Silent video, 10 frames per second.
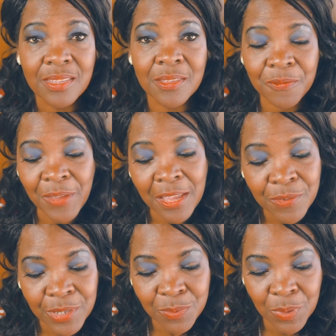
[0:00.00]
The
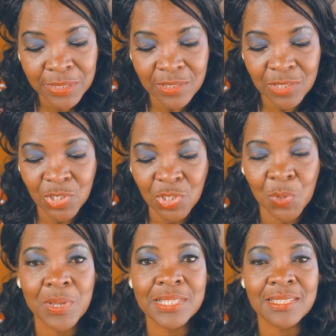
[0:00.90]
favor he wants to
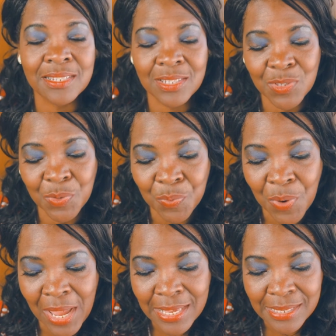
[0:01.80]
show us, the
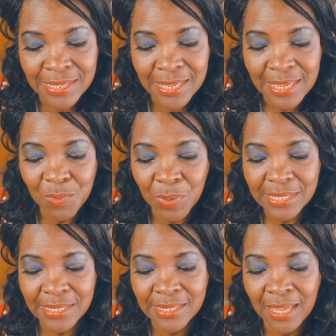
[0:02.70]
disgrace he
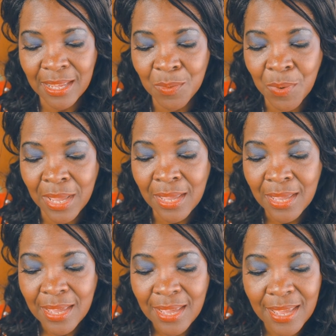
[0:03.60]
wants to take away,
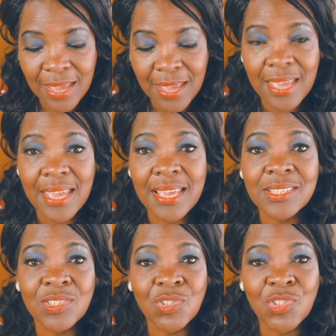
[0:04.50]

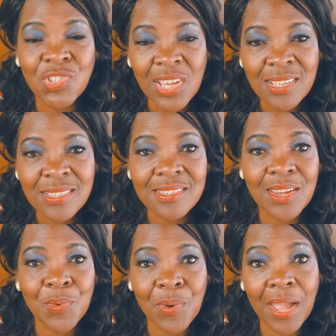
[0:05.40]
is just
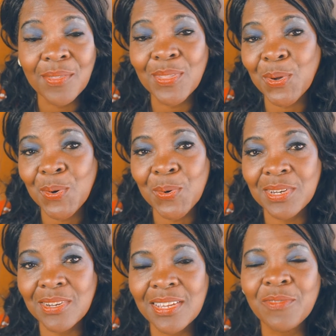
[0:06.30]
around the
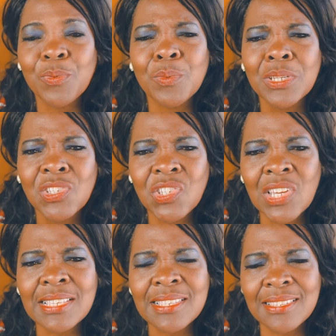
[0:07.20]
corner if we would
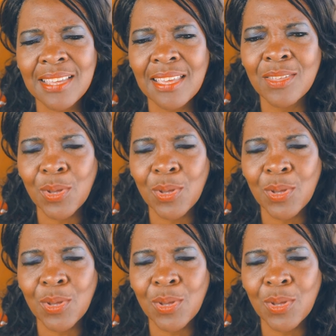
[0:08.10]
just stay the